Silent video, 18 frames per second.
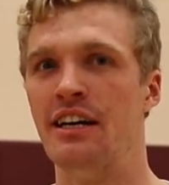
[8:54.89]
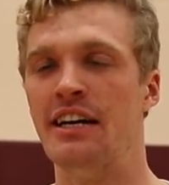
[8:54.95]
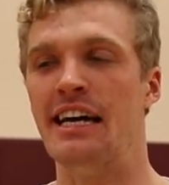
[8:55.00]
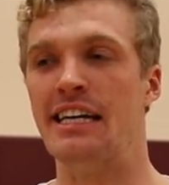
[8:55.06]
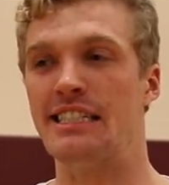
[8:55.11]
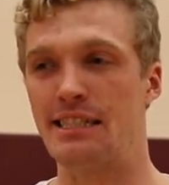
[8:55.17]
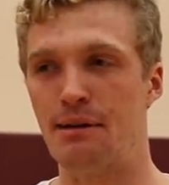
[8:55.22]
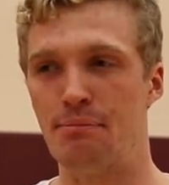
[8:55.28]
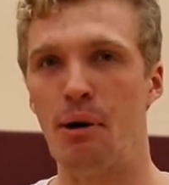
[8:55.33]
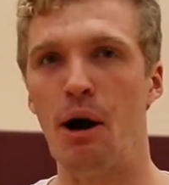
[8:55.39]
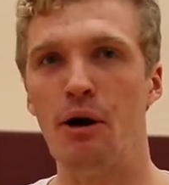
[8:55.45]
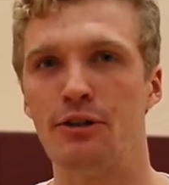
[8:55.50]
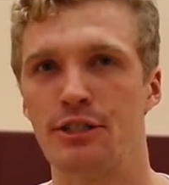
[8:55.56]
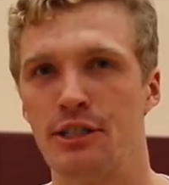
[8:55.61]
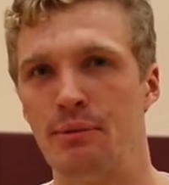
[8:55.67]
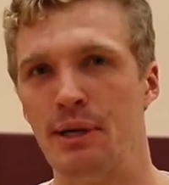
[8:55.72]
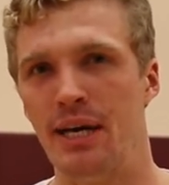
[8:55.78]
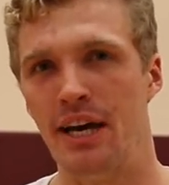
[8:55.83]
It's
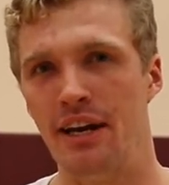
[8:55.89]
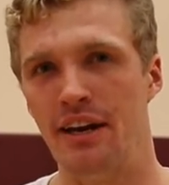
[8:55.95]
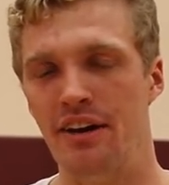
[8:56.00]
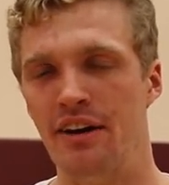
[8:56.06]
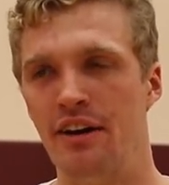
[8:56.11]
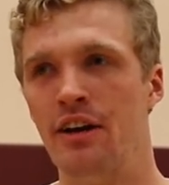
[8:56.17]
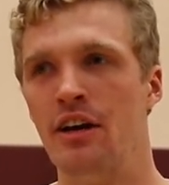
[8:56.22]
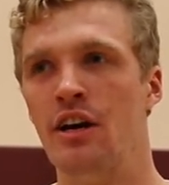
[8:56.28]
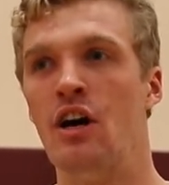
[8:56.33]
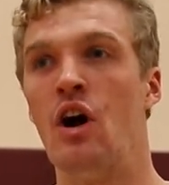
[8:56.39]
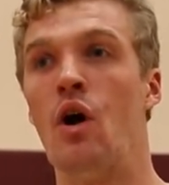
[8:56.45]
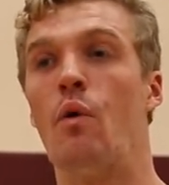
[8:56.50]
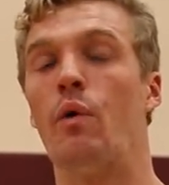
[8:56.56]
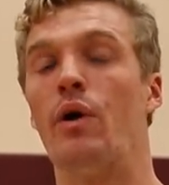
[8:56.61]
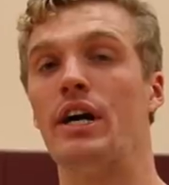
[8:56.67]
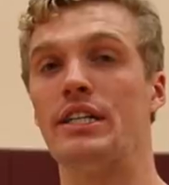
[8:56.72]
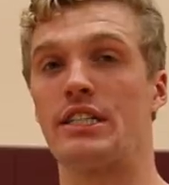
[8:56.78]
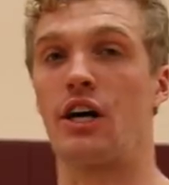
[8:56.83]
supposed to be hidden.
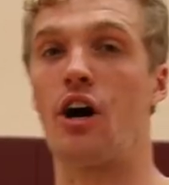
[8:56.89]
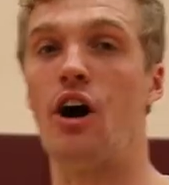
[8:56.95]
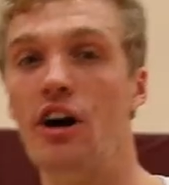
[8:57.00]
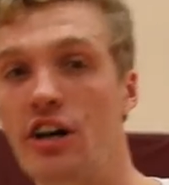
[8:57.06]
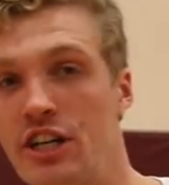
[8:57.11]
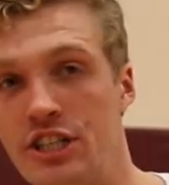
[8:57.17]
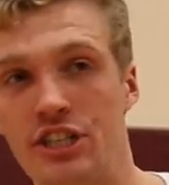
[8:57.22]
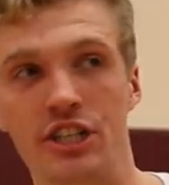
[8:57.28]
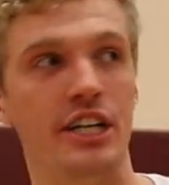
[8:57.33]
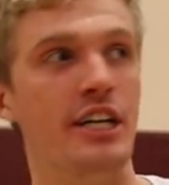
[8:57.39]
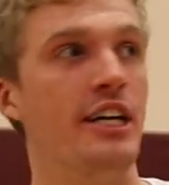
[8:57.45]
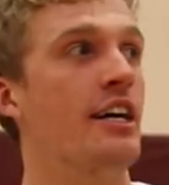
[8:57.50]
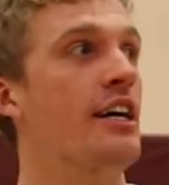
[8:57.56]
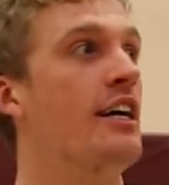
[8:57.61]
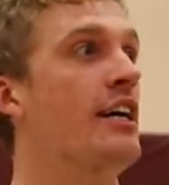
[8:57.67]
Whereas cardistry,